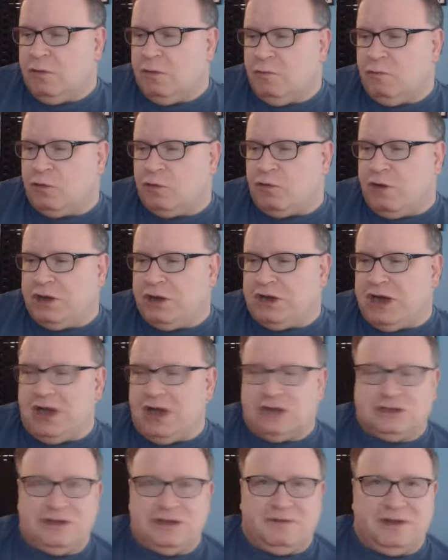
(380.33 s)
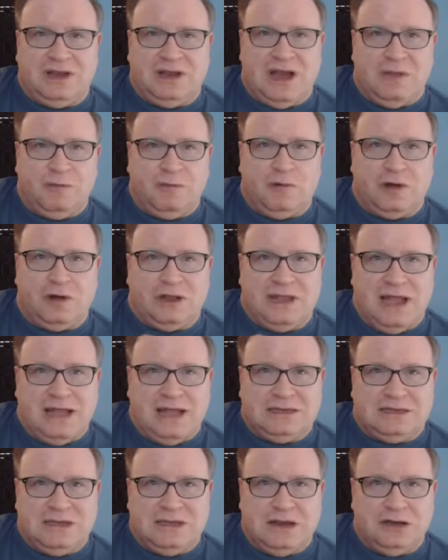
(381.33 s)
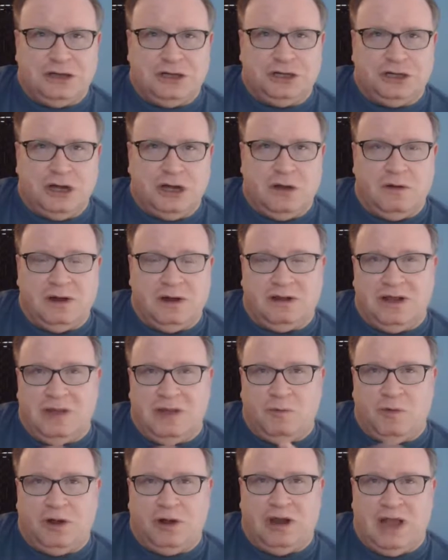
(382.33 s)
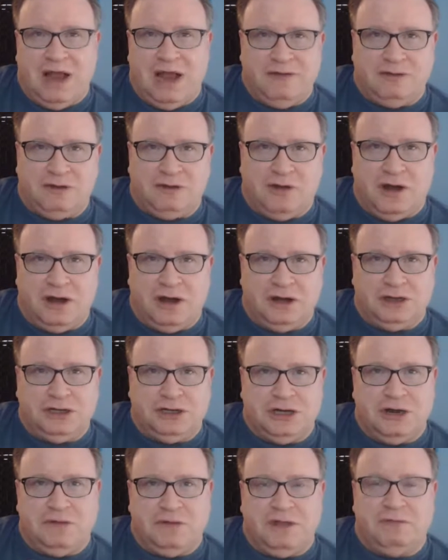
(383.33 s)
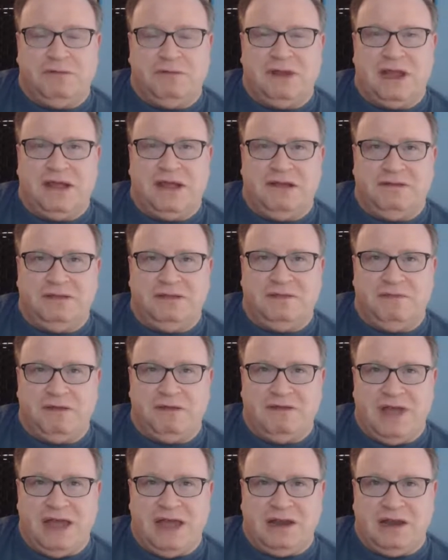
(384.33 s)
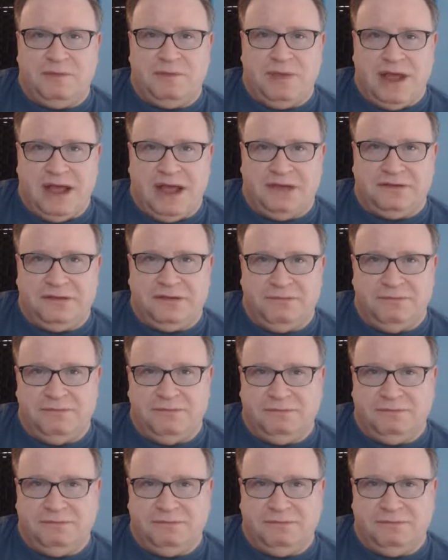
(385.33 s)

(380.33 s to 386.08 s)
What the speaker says: We're going to also have a lot more guests on the show and a lot more live draw on the show than we've had in the past.